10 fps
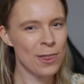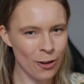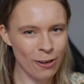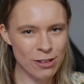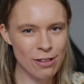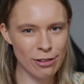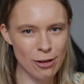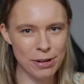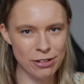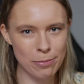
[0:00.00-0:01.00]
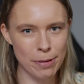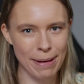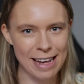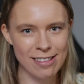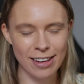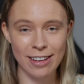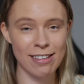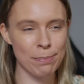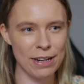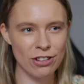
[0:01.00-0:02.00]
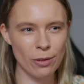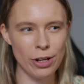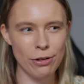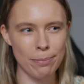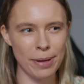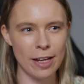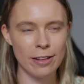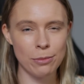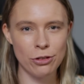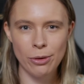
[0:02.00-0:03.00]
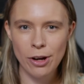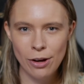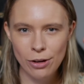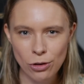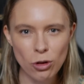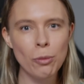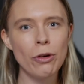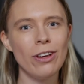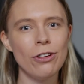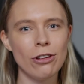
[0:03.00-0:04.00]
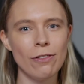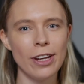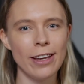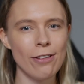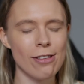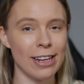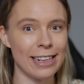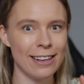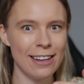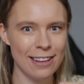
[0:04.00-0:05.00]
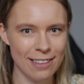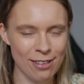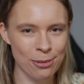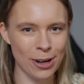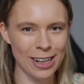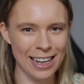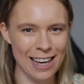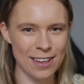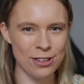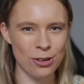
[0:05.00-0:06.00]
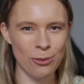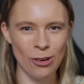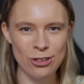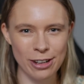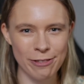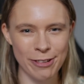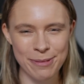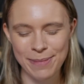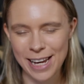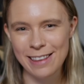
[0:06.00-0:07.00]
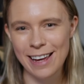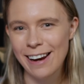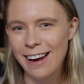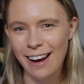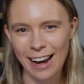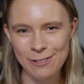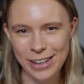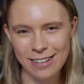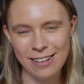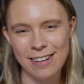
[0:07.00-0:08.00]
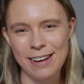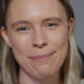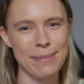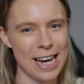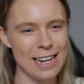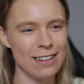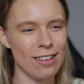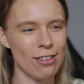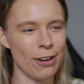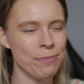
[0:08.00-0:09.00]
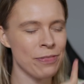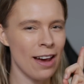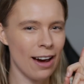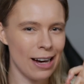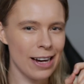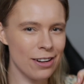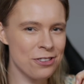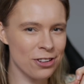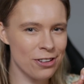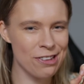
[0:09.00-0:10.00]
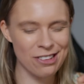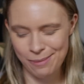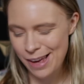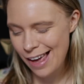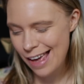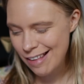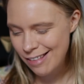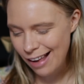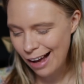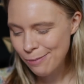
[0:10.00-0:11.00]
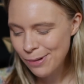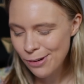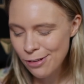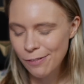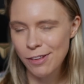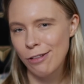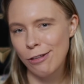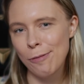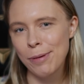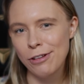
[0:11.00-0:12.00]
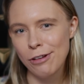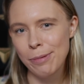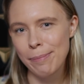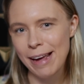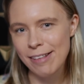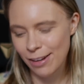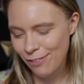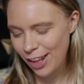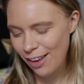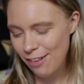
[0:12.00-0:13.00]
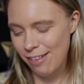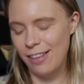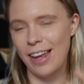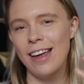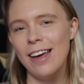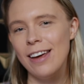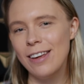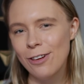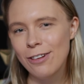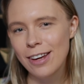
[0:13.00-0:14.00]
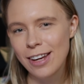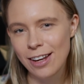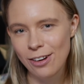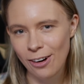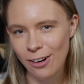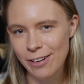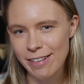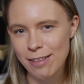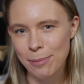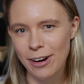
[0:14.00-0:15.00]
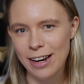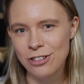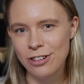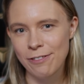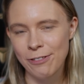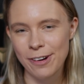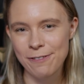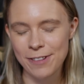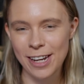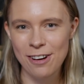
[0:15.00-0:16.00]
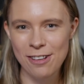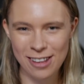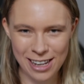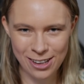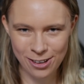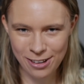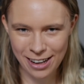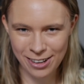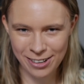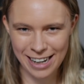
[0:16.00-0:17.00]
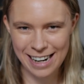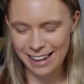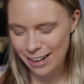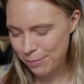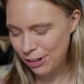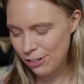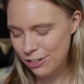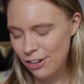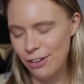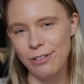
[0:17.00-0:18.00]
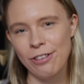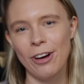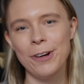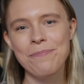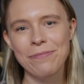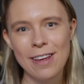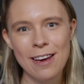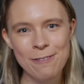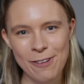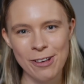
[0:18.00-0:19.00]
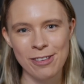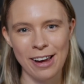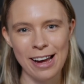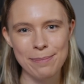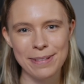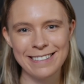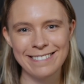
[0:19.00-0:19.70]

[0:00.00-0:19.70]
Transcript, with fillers: they're often super duper basic, especially when you compare them to normal YouTube videos like this one here that you're watching from me that I've edited and made. And so I'm gonna show you some examples of these super duper basic videos so that you can get your own inspiration for videos that you can create and upload too. So first up